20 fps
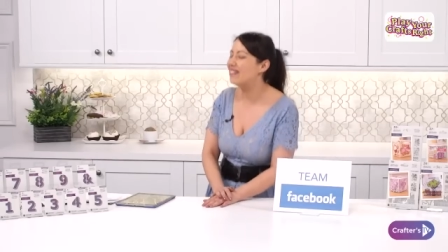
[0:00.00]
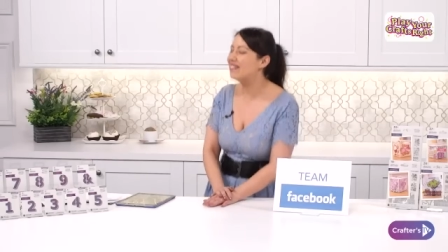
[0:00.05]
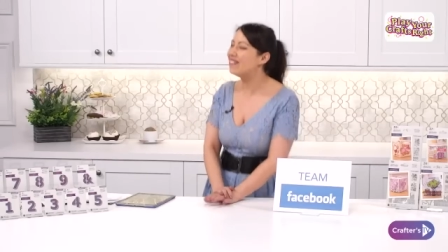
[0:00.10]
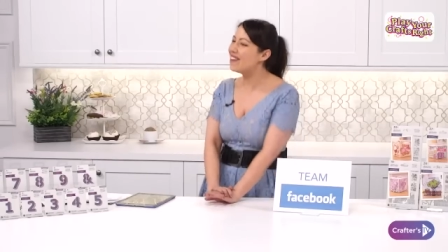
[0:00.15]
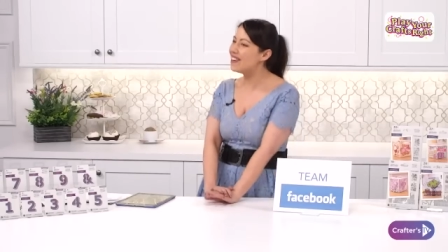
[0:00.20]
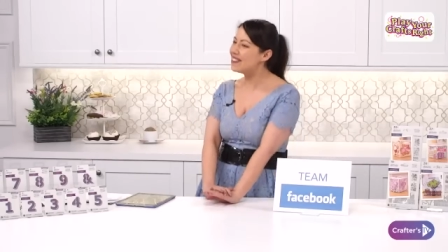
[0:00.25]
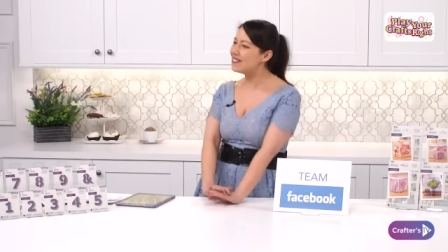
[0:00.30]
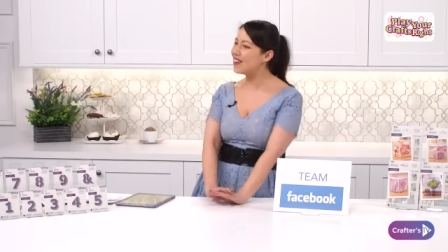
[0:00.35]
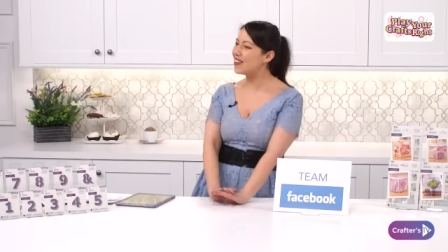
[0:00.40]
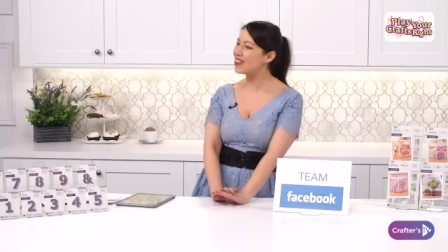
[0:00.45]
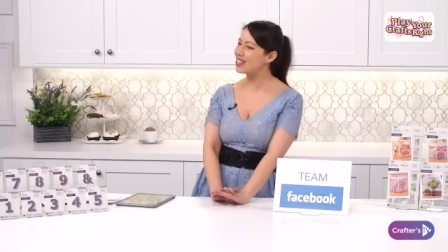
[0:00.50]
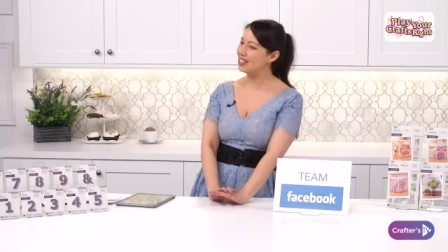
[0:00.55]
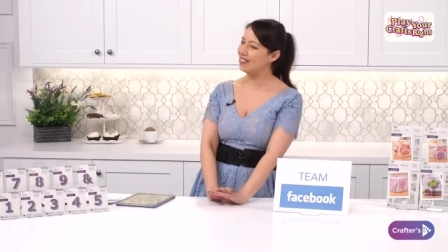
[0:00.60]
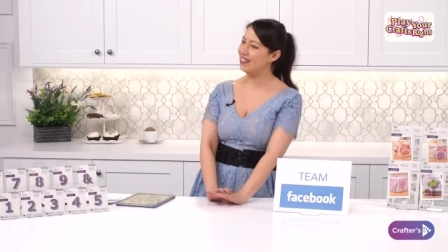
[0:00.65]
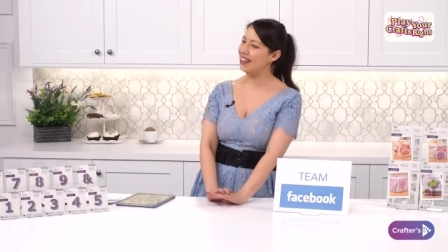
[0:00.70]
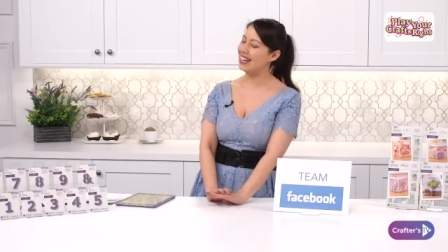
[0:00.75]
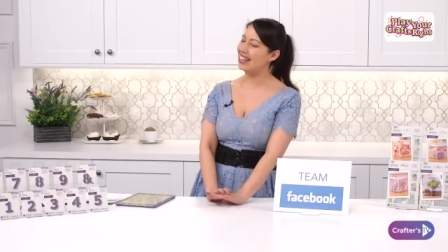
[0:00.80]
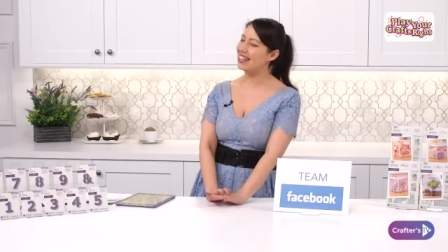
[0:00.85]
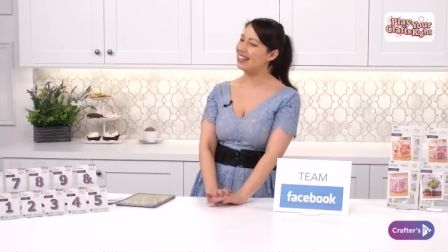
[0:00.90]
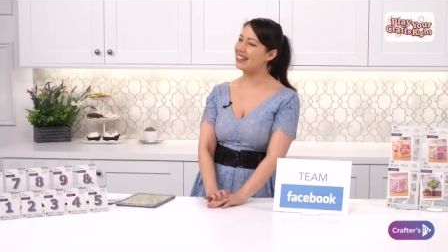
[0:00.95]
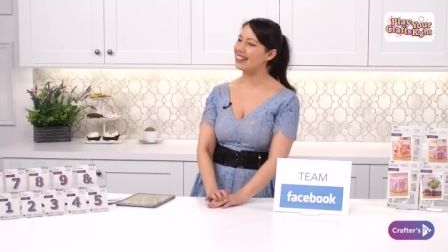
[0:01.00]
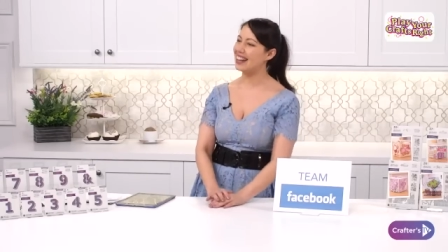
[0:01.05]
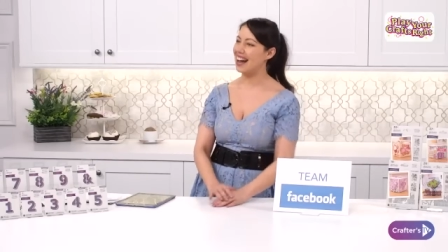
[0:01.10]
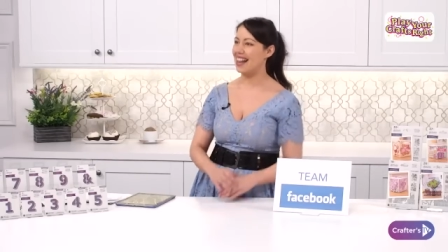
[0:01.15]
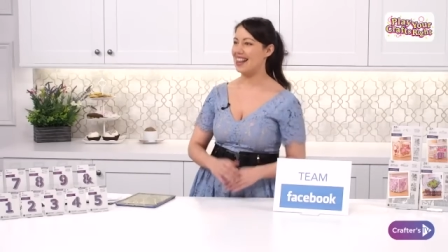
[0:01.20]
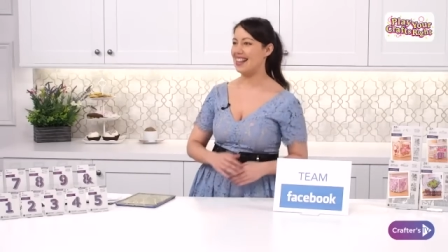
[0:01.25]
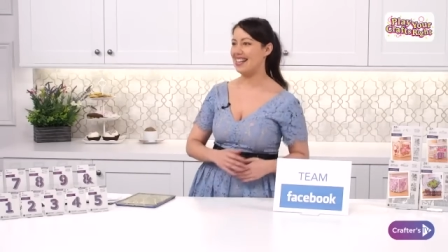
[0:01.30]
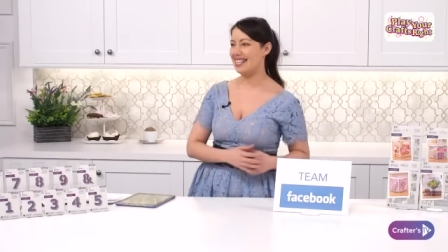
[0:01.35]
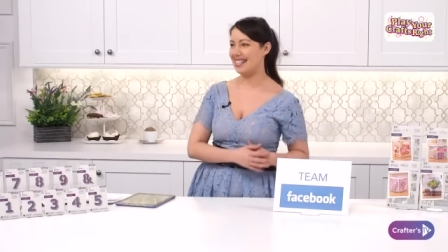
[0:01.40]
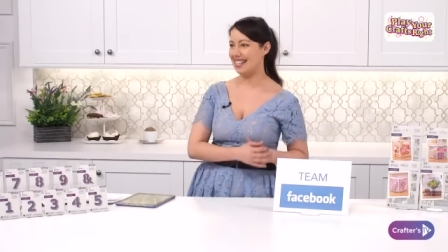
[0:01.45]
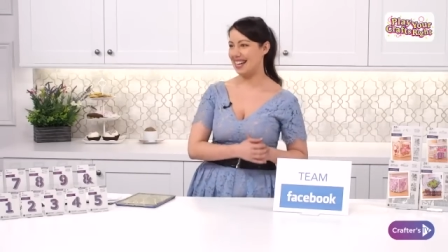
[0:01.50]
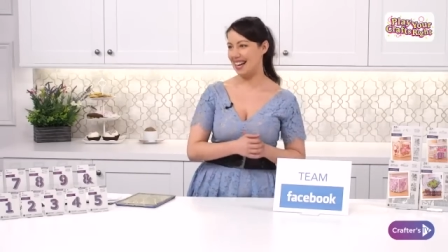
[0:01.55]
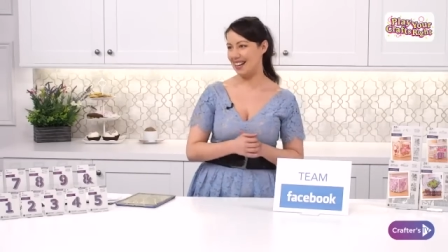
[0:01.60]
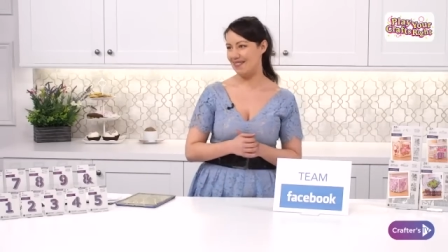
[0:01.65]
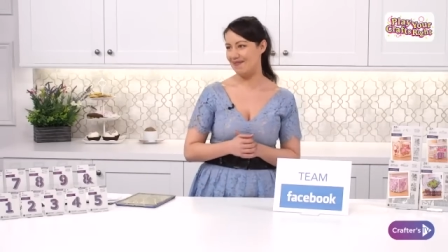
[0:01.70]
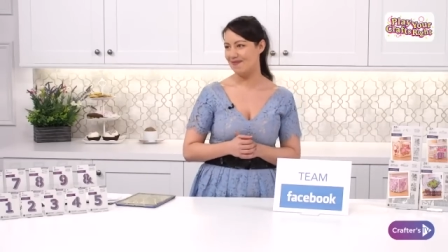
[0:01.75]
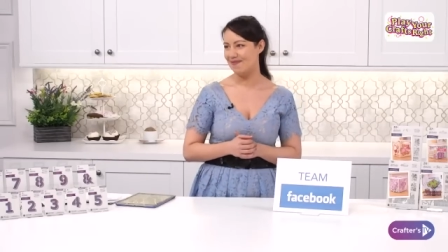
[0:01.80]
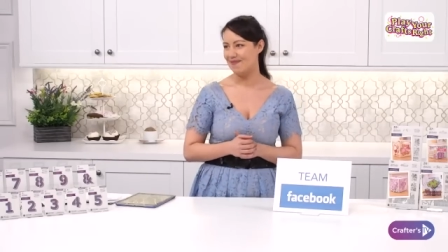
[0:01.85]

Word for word: What box are we going to look at this time?